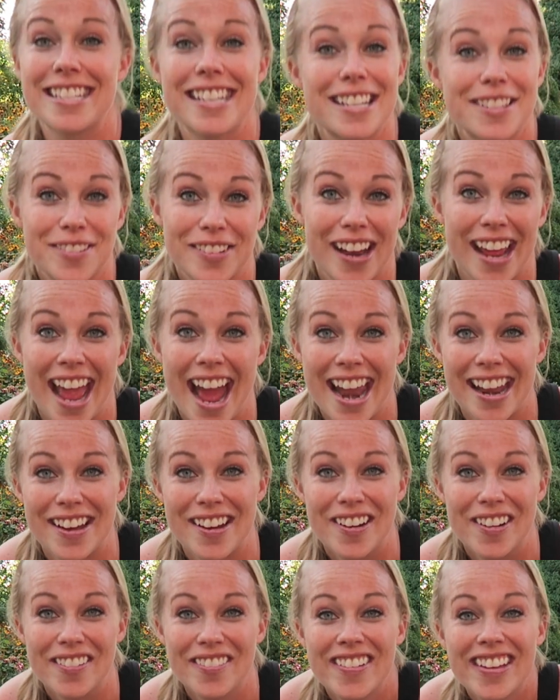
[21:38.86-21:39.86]
it's just what I had
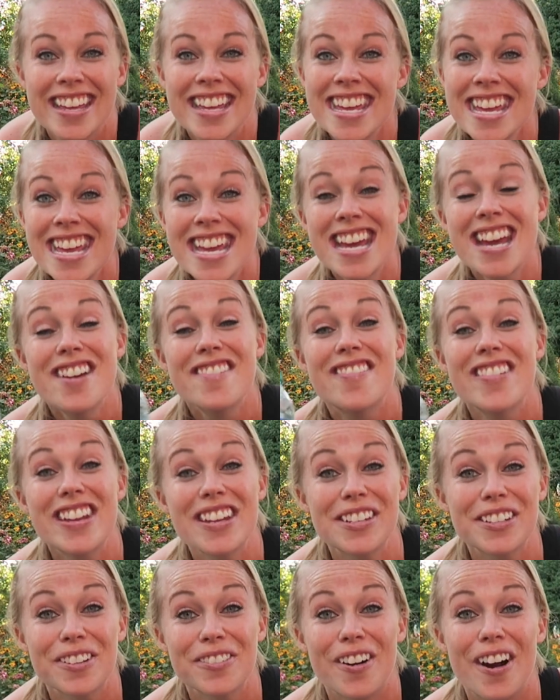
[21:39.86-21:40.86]
at home.
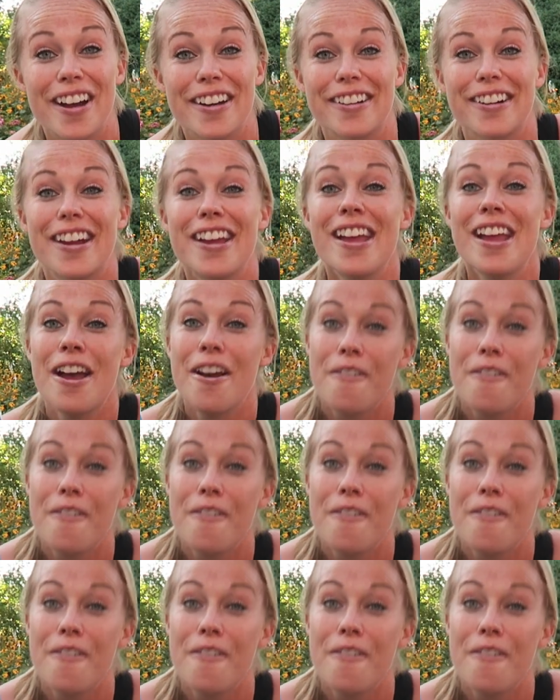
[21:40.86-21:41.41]
Finish your water,